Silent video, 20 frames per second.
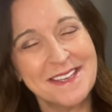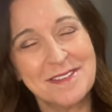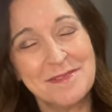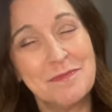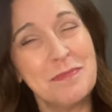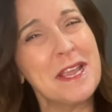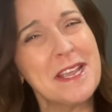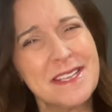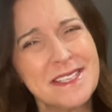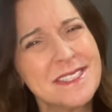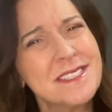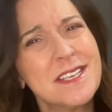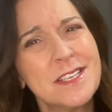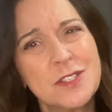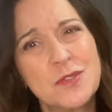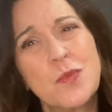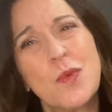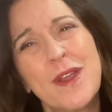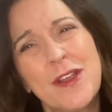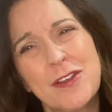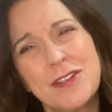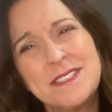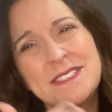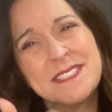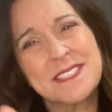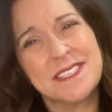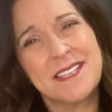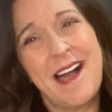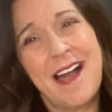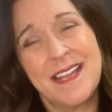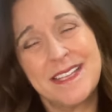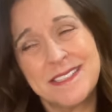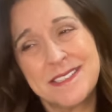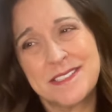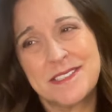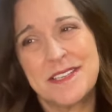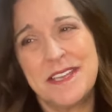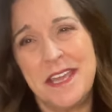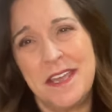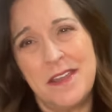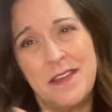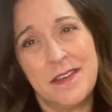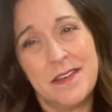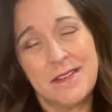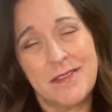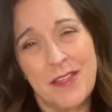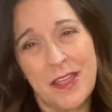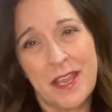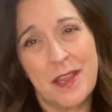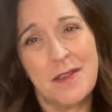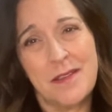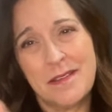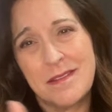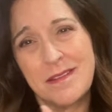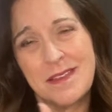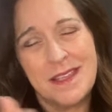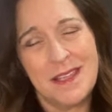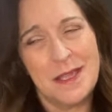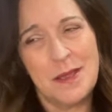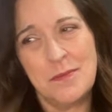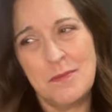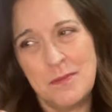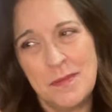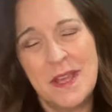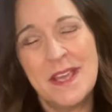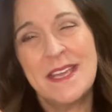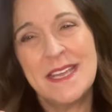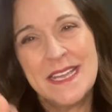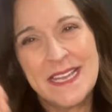because that's where it slots in, like in,